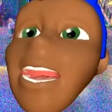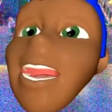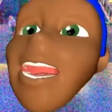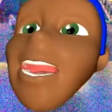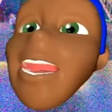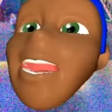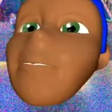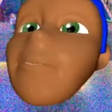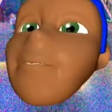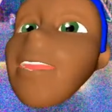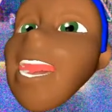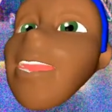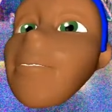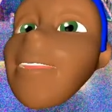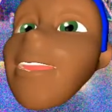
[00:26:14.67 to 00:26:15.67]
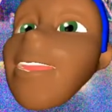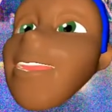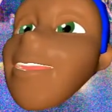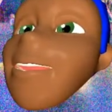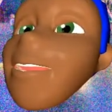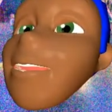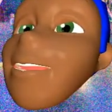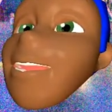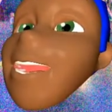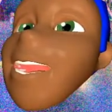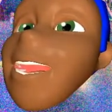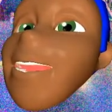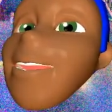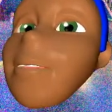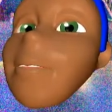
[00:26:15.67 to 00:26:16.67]
And then,
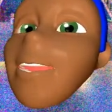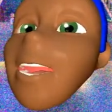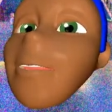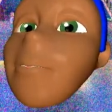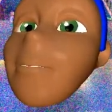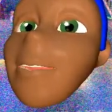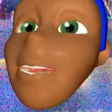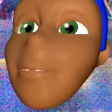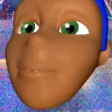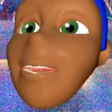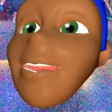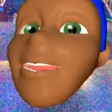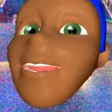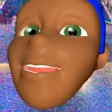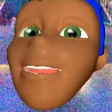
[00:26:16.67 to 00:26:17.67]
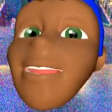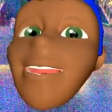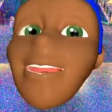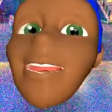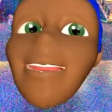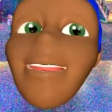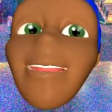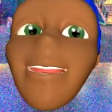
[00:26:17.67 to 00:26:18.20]
guys, we are pretty much done.